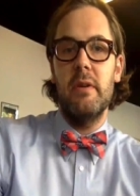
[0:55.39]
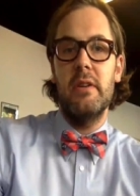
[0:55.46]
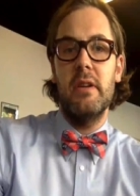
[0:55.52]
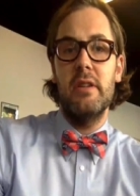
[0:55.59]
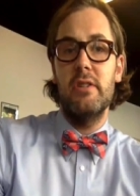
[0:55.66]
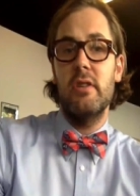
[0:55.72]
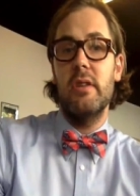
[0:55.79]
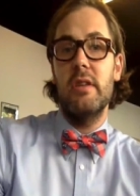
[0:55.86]

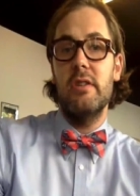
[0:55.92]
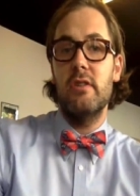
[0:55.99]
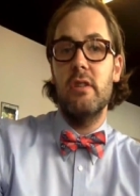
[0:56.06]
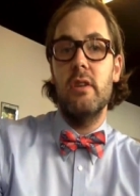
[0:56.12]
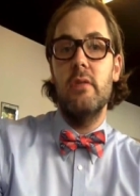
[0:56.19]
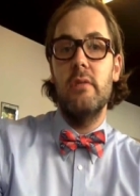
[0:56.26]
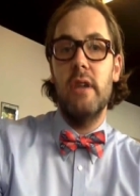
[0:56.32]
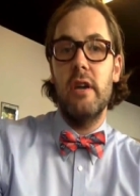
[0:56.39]
potentially
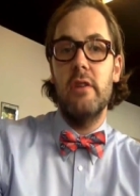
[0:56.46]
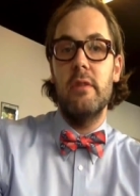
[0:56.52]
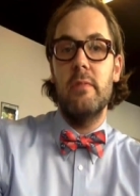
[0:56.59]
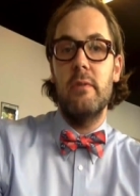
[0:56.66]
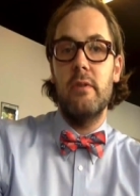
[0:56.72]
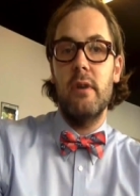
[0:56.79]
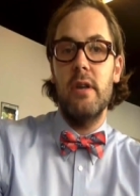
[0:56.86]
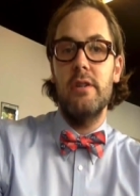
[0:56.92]
slow down the
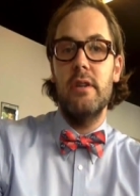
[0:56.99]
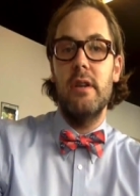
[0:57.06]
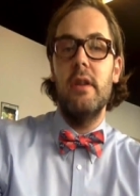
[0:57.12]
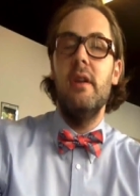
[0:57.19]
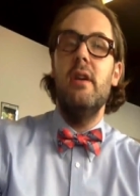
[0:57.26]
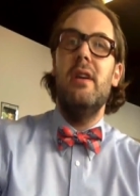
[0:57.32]
progression.